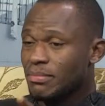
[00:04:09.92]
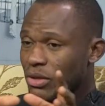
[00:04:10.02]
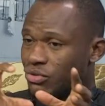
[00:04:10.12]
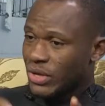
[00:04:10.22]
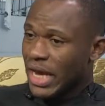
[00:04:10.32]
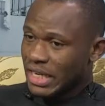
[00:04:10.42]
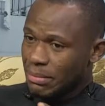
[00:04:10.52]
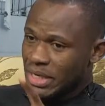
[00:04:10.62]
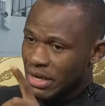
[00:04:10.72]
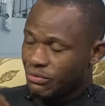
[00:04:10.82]
You bet me soon I
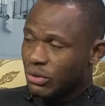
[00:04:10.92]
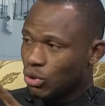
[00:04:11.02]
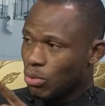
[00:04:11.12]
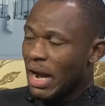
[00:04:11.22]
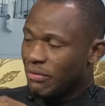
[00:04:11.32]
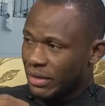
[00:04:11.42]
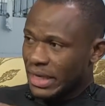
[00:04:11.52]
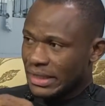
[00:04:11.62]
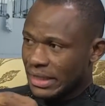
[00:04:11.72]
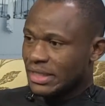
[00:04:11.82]
be the free to go
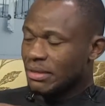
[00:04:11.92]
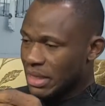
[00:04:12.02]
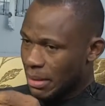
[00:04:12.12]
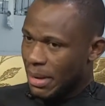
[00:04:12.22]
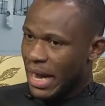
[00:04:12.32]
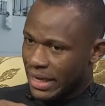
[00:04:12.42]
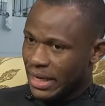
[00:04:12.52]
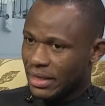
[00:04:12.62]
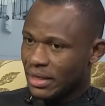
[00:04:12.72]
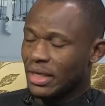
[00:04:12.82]
after the sense me
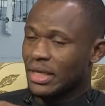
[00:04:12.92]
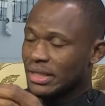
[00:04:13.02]
buy.